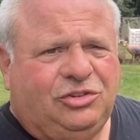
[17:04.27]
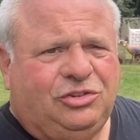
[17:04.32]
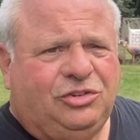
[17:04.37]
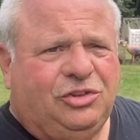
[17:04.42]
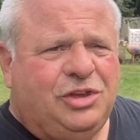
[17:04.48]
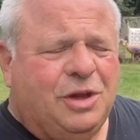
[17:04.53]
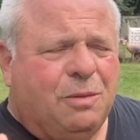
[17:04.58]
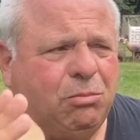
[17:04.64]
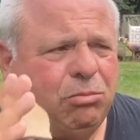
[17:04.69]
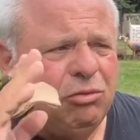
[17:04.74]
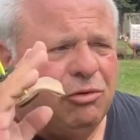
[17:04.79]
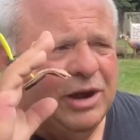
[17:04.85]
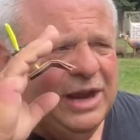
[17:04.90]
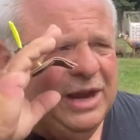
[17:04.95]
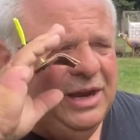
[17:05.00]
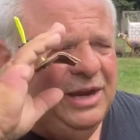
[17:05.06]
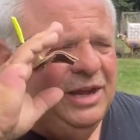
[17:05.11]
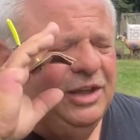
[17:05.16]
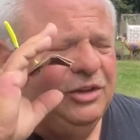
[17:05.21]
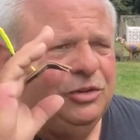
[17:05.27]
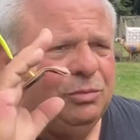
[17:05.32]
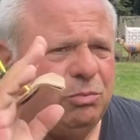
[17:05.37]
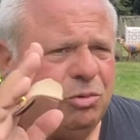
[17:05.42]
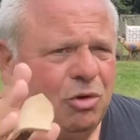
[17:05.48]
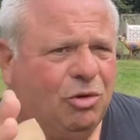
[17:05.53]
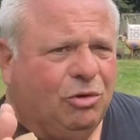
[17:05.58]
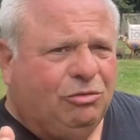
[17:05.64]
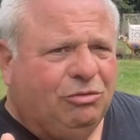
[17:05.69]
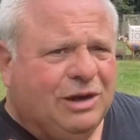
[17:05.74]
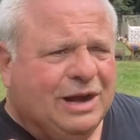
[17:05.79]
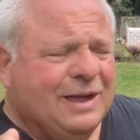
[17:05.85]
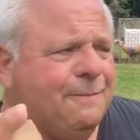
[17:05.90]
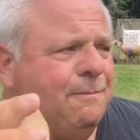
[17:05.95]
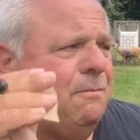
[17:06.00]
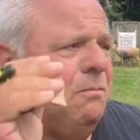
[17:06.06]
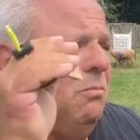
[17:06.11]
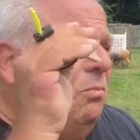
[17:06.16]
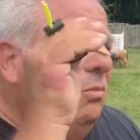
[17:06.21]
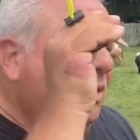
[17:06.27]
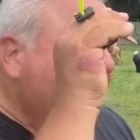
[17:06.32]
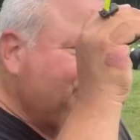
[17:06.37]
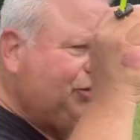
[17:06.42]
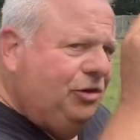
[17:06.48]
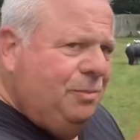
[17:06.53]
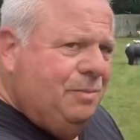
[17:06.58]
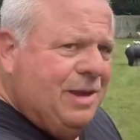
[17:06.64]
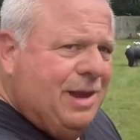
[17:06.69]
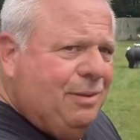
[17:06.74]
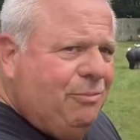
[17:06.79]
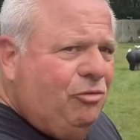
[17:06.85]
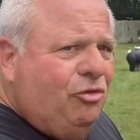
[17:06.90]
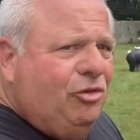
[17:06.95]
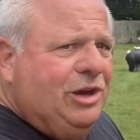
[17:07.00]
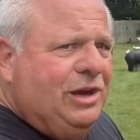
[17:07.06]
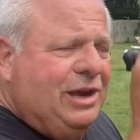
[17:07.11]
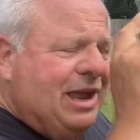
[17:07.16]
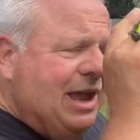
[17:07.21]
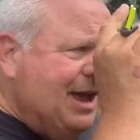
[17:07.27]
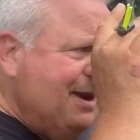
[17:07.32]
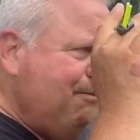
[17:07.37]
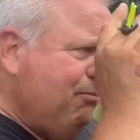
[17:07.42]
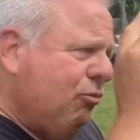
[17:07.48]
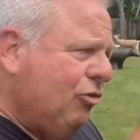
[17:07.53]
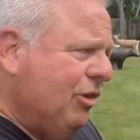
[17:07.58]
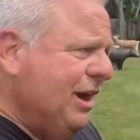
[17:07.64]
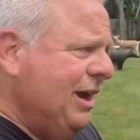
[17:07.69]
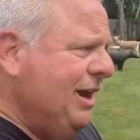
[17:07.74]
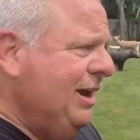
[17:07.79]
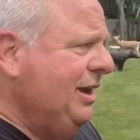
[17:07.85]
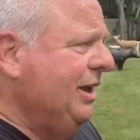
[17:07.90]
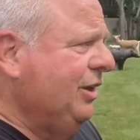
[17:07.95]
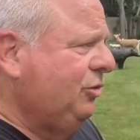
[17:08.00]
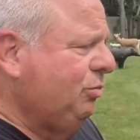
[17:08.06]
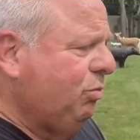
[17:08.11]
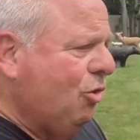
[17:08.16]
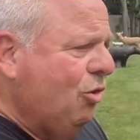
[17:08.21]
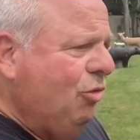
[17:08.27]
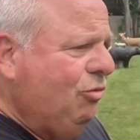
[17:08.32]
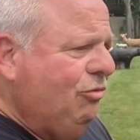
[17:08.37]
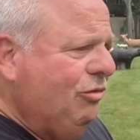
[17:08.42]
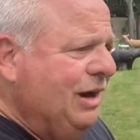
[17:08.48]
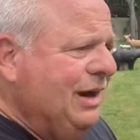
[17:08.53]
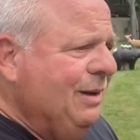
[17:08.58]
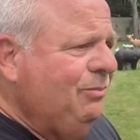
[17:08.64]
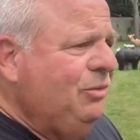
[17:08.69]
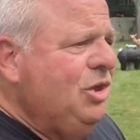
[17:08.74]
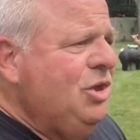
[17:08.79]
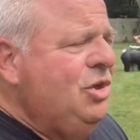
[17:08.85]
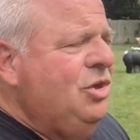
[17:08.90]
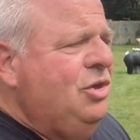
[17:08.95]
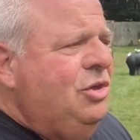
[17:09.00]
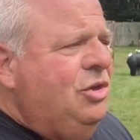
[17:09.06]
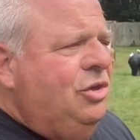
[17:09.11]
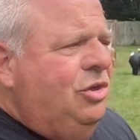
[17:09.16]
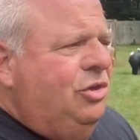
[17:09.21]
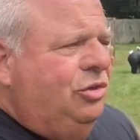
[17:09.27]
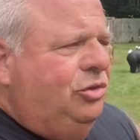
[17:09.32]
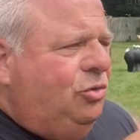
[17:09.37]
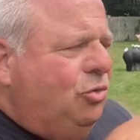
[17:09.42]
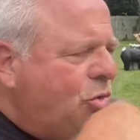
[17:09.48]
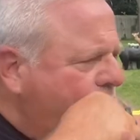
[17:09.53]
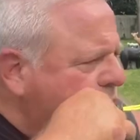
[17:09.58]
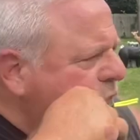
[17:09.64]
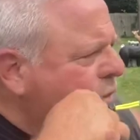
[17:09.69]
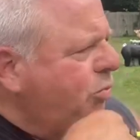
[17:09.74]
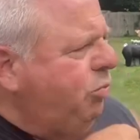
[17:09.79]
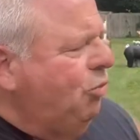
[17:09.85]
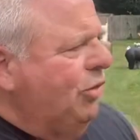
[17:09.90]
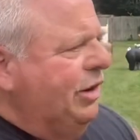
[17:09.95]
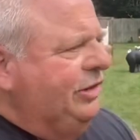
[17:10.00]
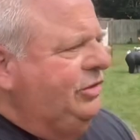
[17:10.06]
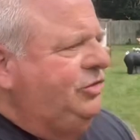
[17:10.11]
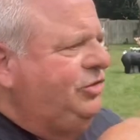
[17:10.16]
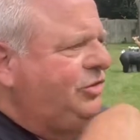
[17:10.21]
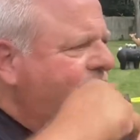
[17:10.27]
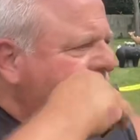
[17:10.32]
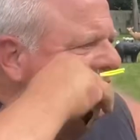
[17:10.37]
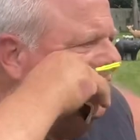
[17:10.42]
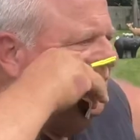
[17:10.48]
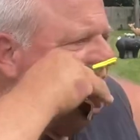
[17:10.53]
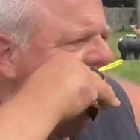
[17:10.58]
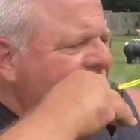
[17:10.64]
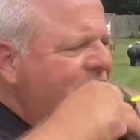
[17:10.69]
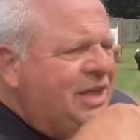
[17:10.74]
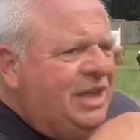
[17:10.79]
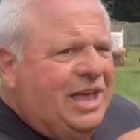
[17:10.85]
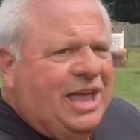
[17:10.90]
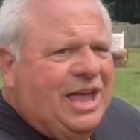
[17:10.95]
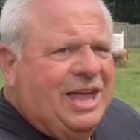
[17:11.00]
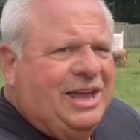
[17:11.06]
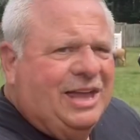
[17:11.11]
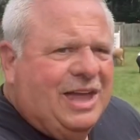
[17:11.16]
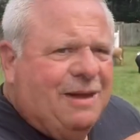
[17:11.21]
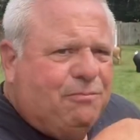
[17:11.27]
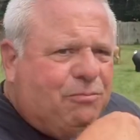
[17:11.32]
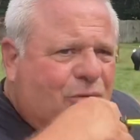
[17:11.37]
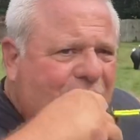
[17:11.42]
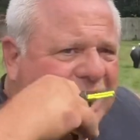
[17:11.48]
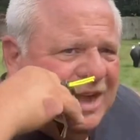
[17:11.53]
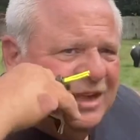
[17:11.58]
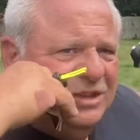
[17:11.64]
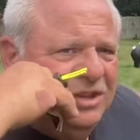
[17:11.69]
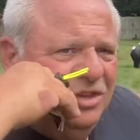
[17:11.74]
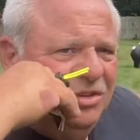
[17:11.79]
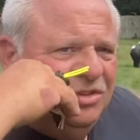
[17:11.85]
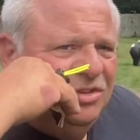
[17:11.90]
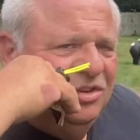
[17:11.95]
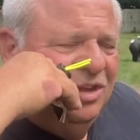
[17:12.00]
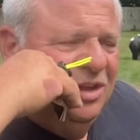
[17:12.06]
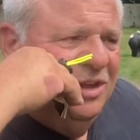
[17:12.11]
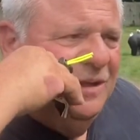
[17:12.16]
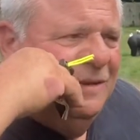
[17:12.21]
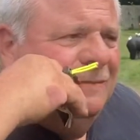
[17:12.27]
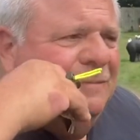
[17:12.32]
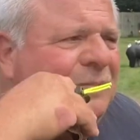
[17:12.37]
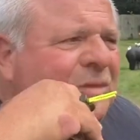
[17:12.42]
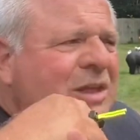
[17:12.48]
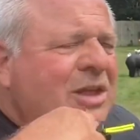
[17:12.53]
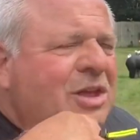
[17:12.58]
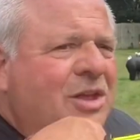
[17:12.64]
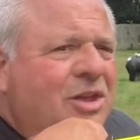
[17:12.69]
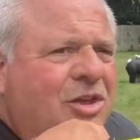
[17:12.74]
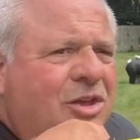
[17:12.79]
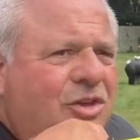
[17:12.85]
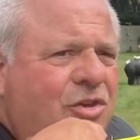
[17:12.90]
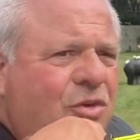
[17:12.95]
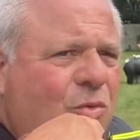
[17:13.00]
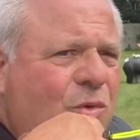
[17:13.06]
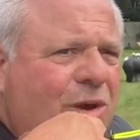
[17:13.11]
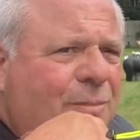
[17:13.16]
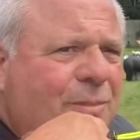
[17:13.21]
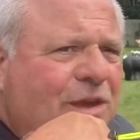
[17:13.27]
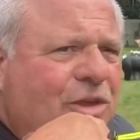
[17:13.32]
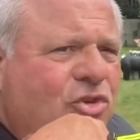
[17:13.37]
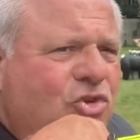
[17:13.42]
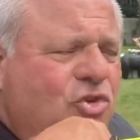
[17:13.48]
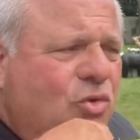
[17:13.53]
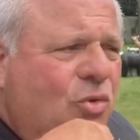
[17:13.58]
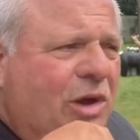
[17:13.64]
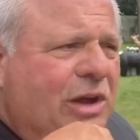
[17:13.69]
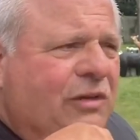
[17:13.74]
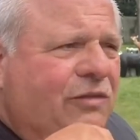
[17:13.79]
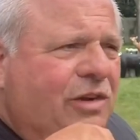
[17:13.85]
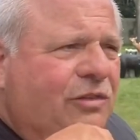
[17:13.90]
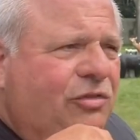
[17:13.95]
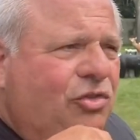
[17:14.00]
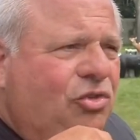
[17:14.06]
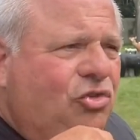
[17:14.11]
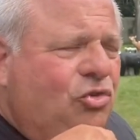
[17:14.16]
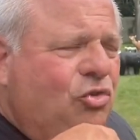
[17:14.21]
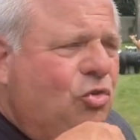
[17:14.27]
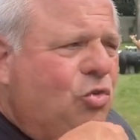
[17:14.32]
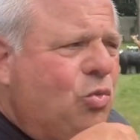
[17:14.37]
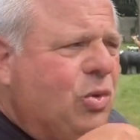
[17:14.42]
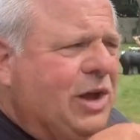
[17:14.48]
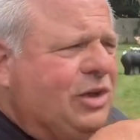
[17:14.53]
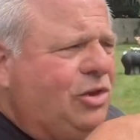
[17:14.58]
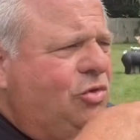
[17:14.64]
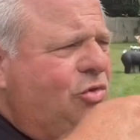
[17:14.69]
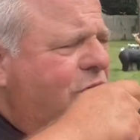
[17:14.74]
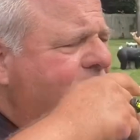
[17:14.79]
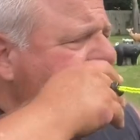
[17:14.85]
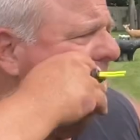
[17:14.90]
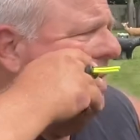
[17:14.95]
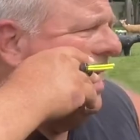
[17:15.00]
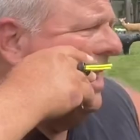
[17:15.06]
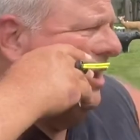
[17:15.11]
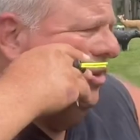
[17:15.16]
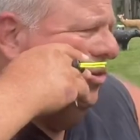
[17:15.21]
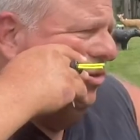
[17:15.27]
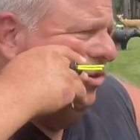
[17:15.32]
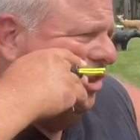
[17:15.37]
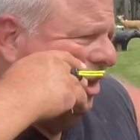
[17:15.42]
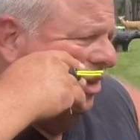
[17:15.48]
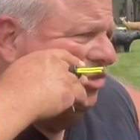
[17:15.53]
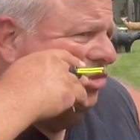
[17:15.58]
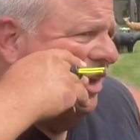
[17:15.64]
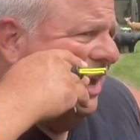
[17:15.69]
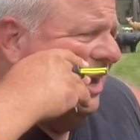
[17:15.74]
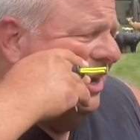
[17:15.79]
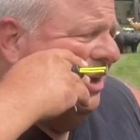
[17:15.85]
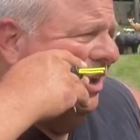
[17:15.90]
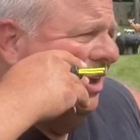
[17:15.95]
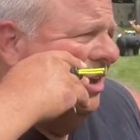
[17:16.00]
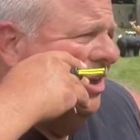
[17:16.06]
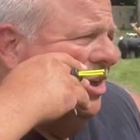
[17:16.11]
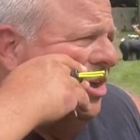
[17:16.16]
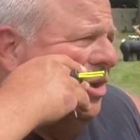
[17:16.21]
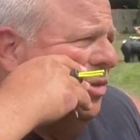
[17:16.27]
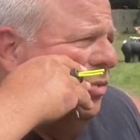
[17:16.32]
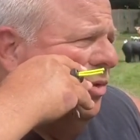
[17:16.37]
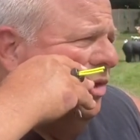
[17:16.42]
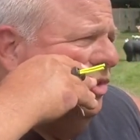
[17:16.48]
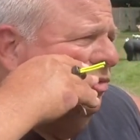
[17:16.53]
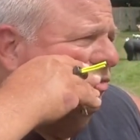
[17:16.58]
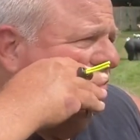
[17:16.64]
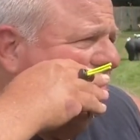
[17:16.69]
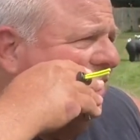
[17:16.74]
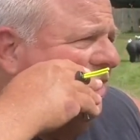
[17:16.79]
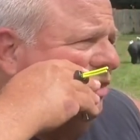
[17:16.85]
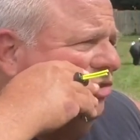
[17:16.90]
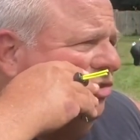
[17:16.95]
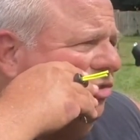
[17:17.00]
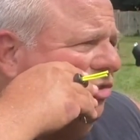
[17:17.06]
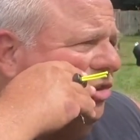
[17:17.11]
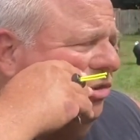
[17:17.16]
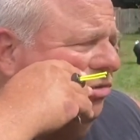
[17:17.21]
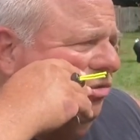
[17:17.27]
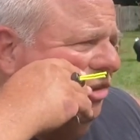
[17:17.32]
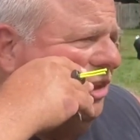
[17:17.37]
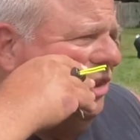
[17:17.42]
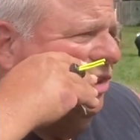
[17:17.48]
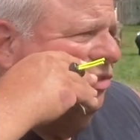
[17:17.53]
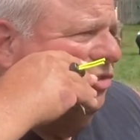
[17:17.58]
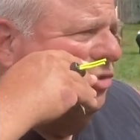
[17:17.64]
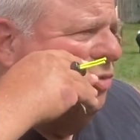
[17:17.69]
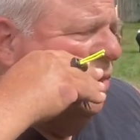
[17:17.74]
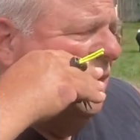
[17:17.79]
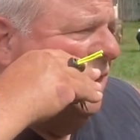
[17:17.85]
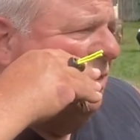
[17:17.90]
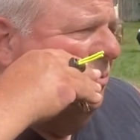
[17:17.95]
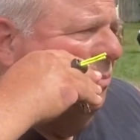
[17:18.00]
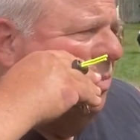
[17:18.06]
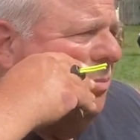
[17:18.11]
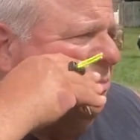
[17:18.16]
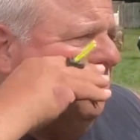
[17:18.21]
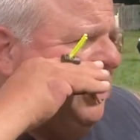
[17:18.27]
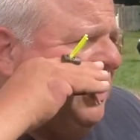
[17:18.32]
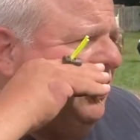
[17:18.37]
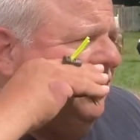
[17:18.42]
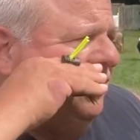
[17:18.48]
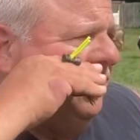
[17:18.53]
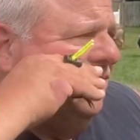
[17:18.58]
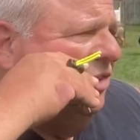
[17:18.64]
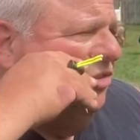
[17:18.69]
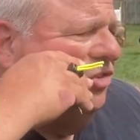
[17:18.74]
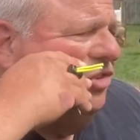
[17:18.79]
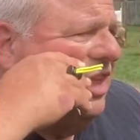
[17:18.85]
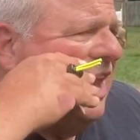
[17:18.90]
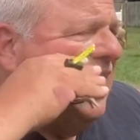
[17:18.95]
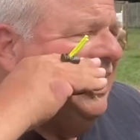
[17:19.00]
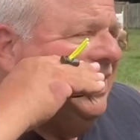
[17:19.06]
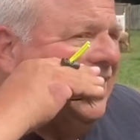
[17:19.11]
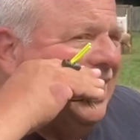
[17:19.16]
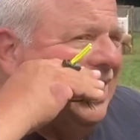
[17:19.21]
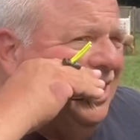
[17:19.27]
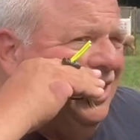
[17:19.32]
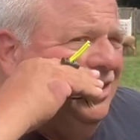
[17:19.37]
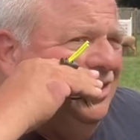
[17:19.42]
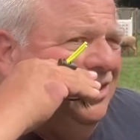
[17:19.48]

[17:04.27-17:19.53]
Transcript: so your brain gets programmed, muscle memory and brain gets programmed to hold points. And get practice. You want to make sure even if you shoot quick, you come back and you touch anchor. When you release, you can release quick, but stay there.